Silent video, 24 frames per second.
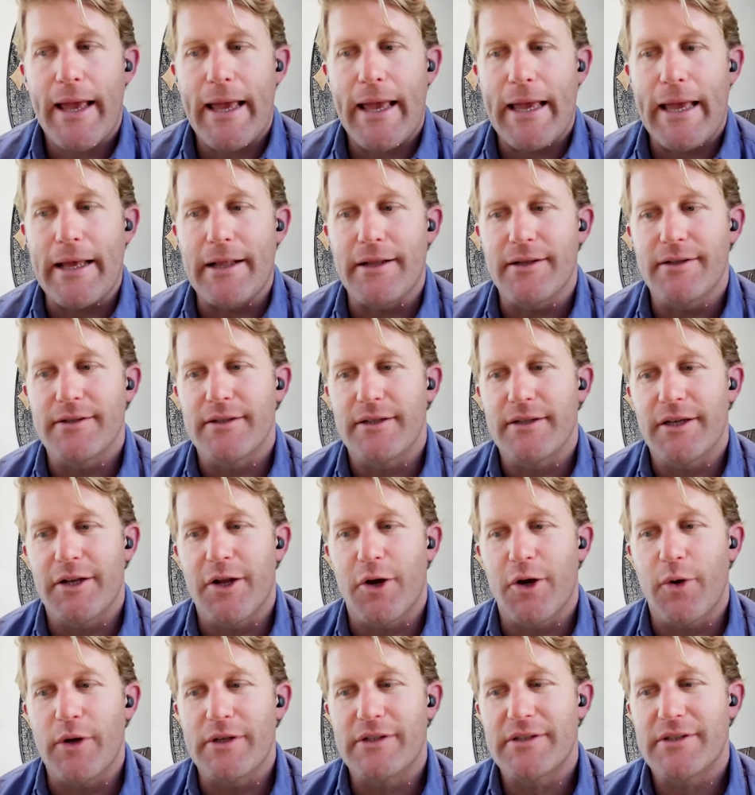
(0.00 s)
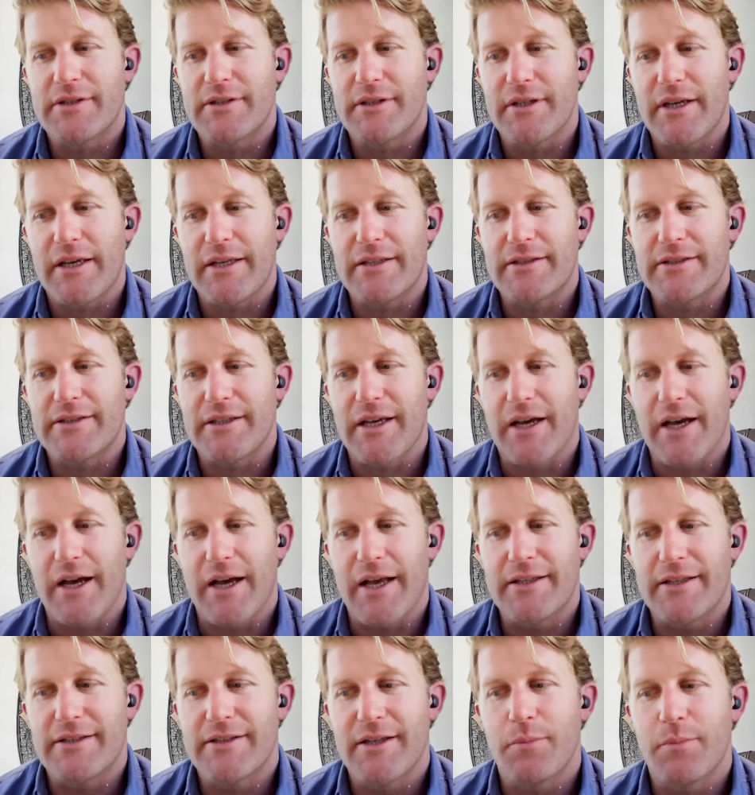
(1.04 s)
And
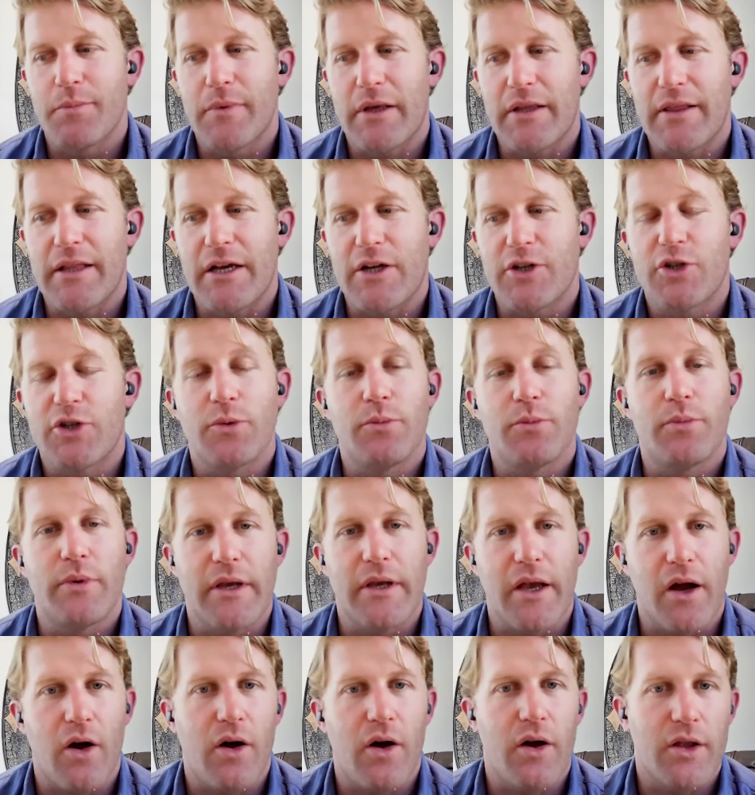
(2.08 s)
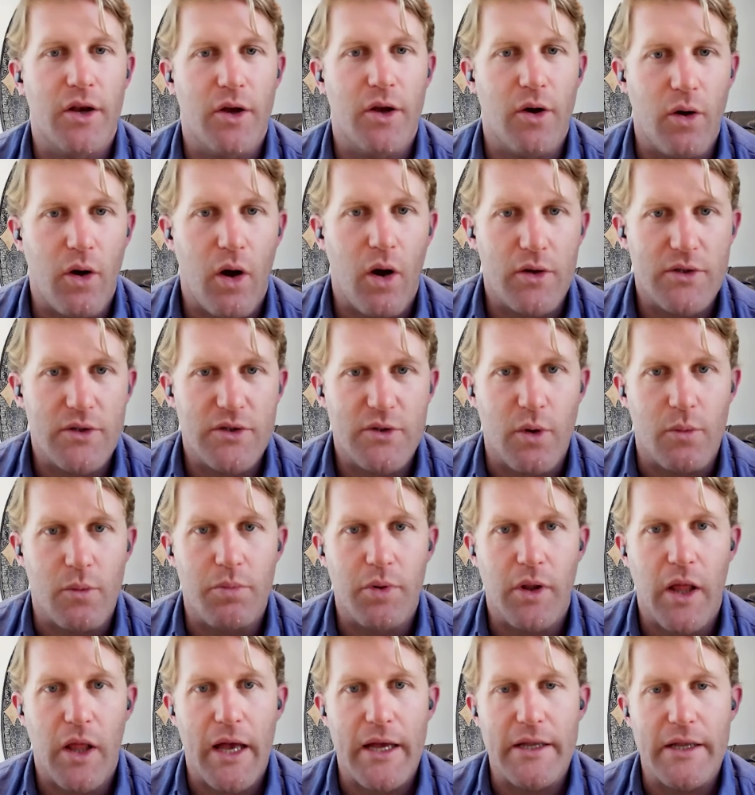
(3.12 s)
it's something that should be also
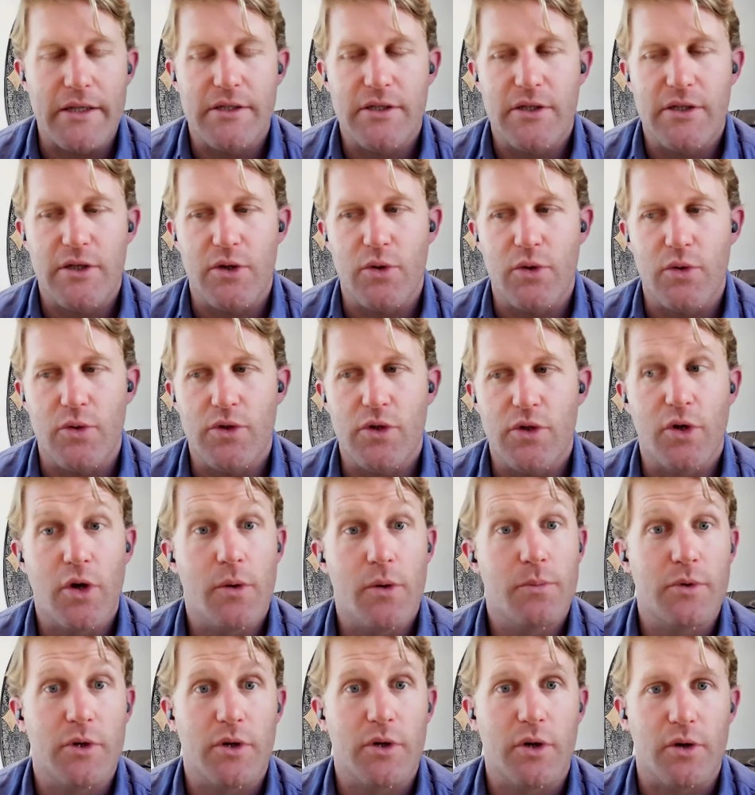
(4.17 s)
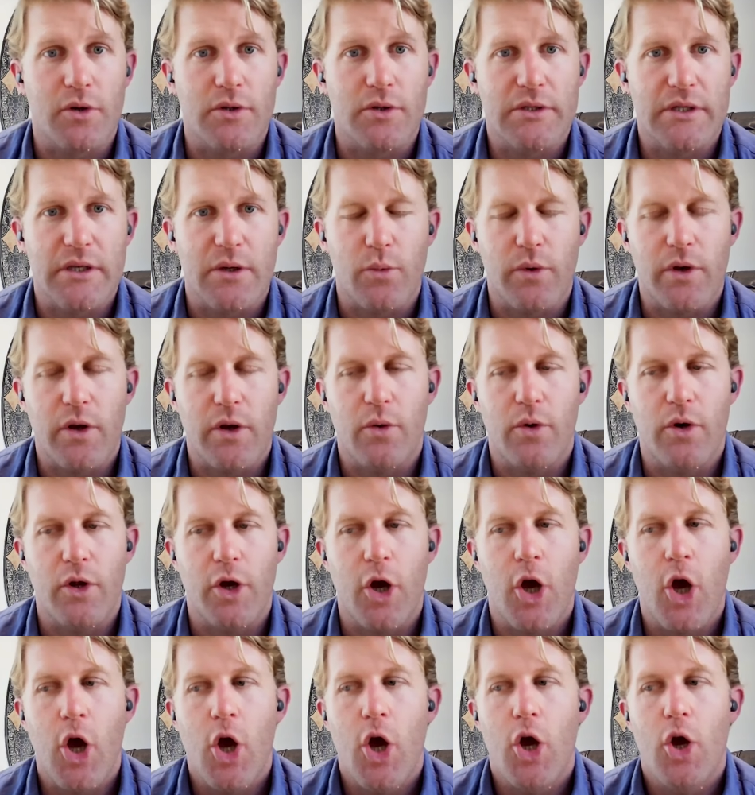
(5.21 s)
applied to cryptocurrency. We don't
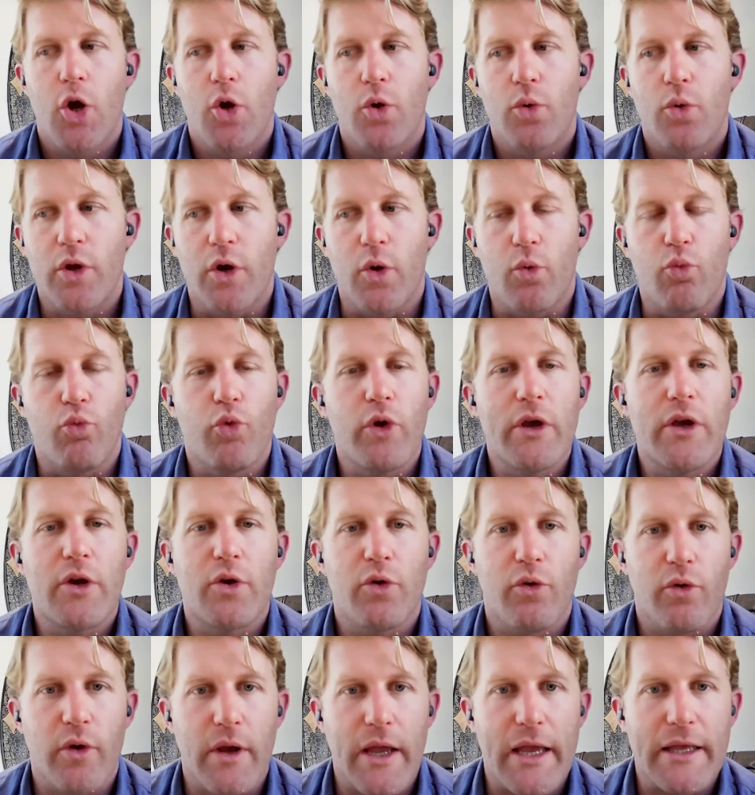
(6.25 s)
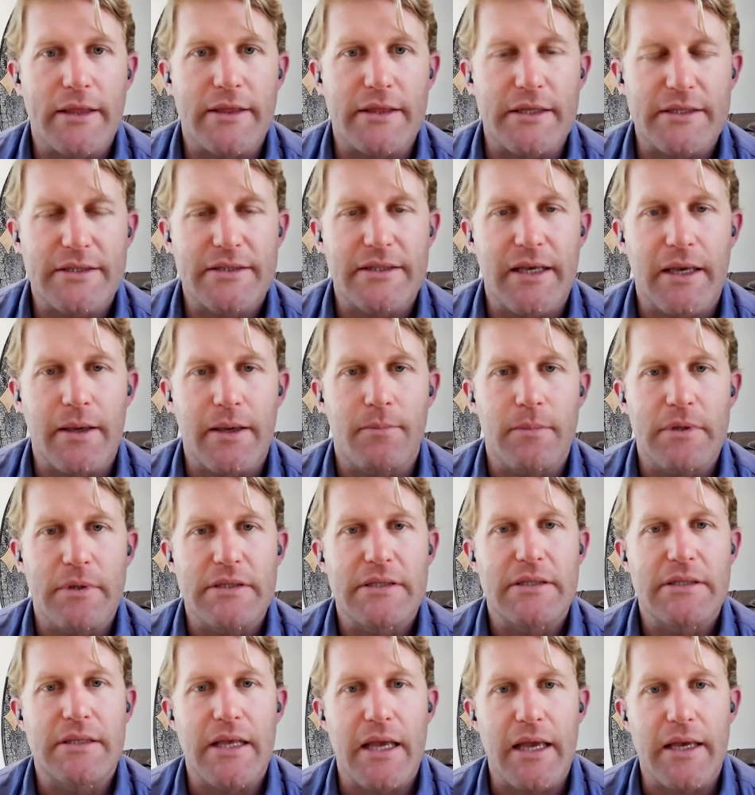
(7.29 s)
want to recreate the same
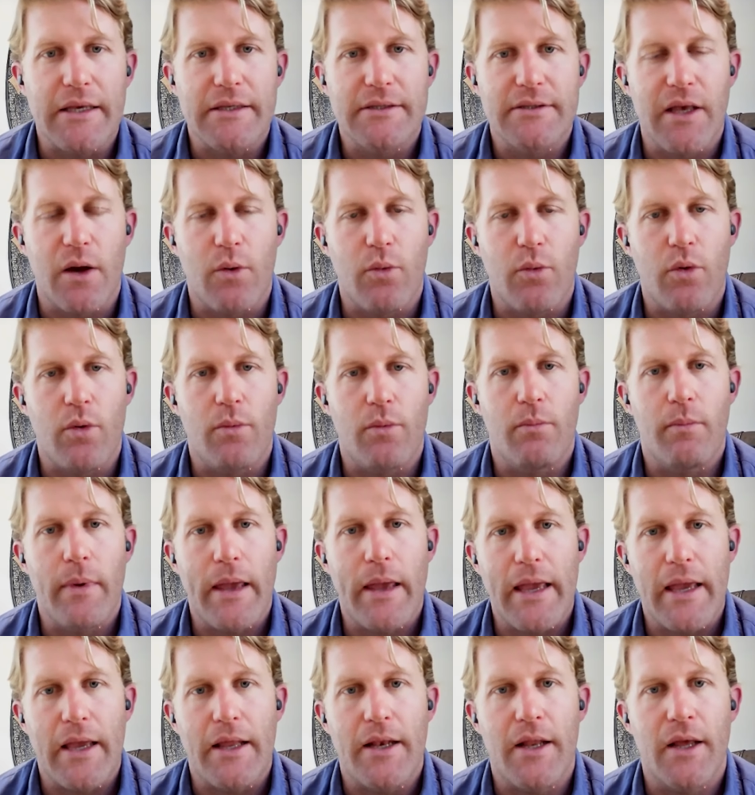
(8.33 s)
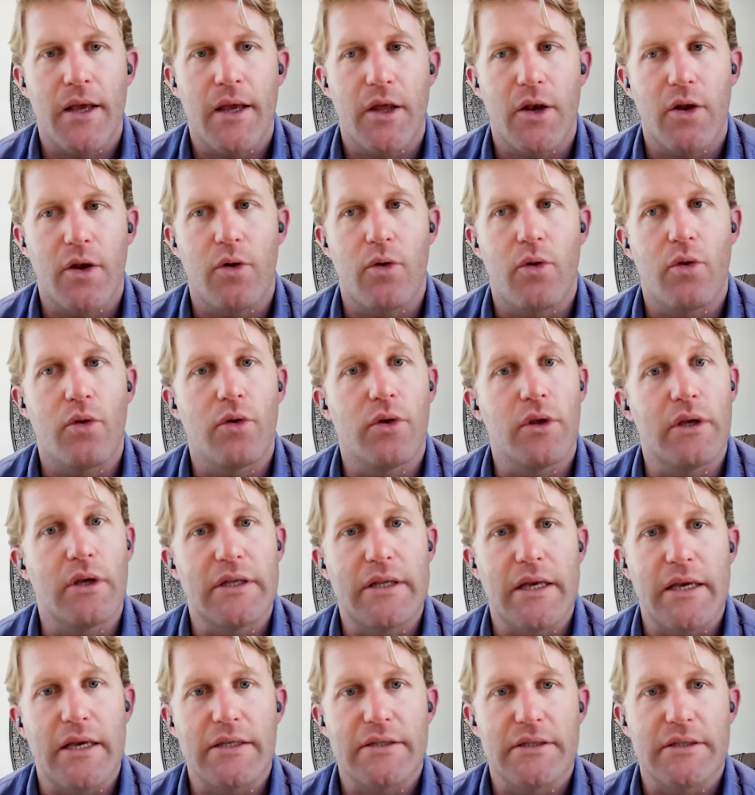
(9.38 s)
mistakes that were made early
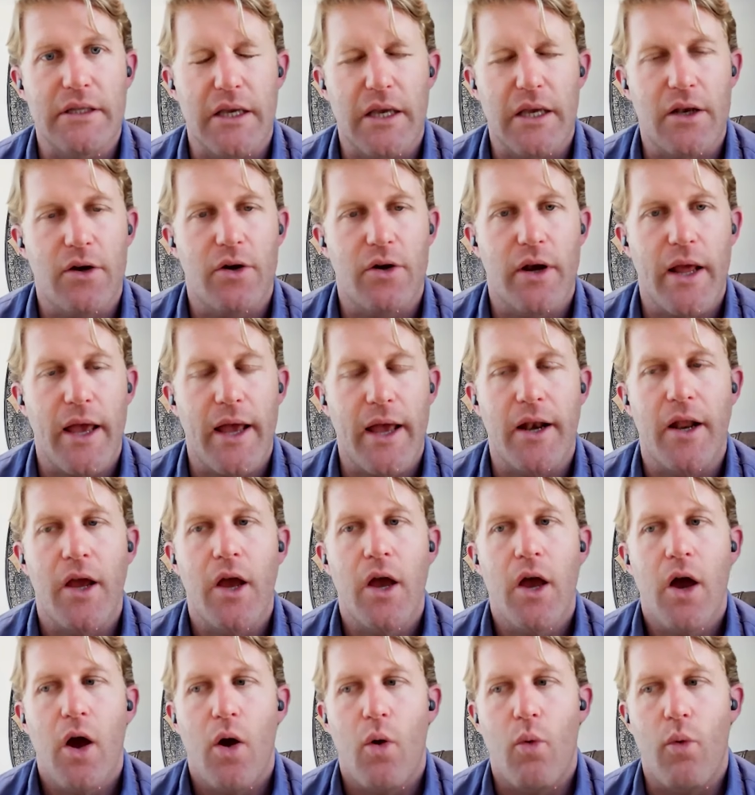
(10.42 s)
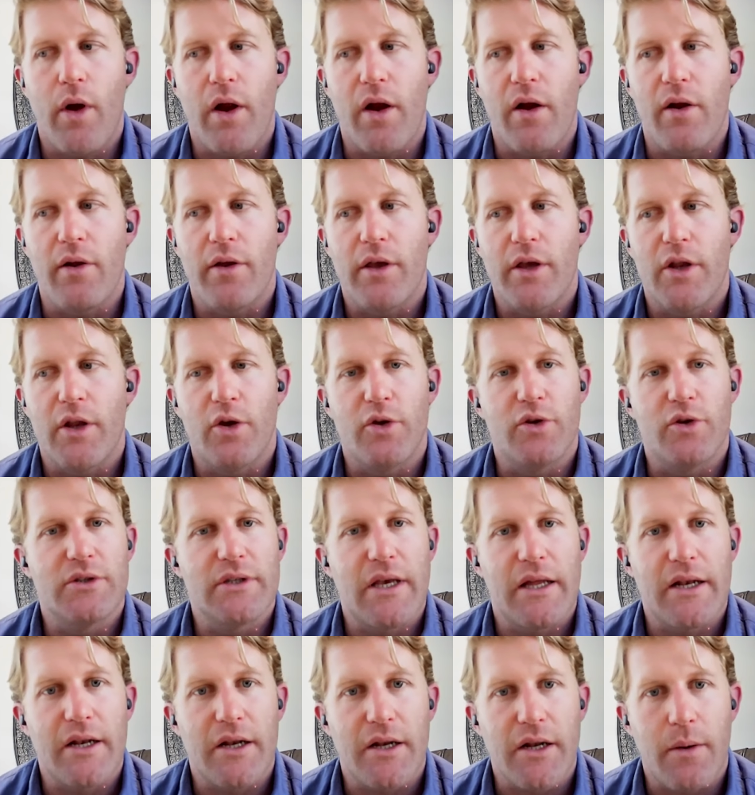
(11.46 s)
days in the internet, where you
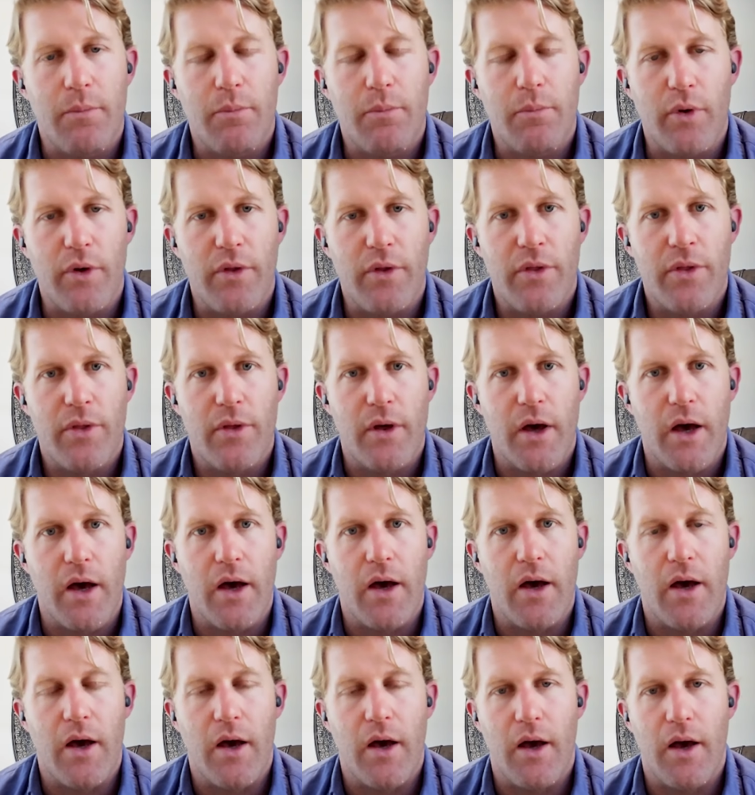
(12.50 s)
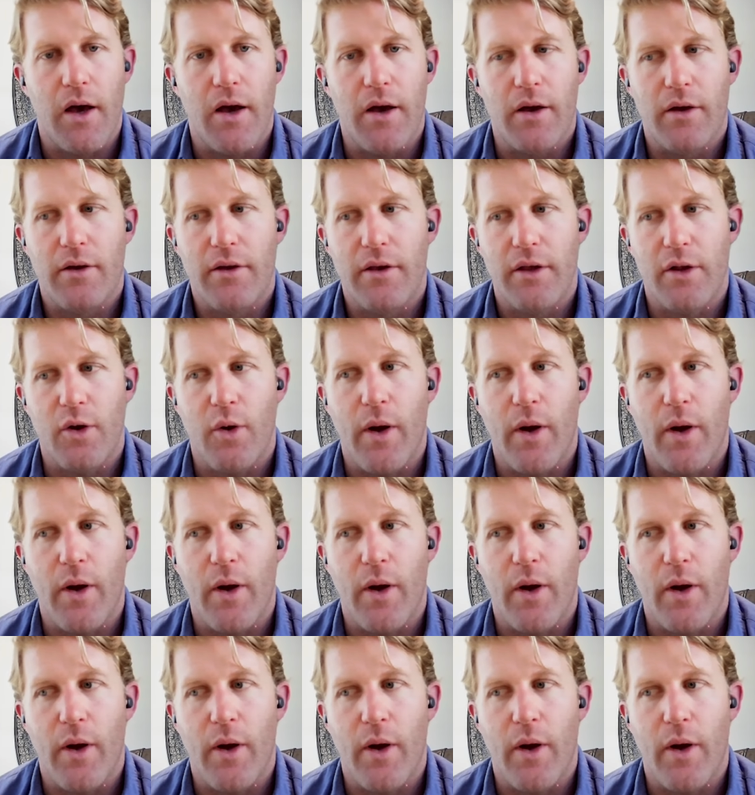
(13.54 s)
just ended up with a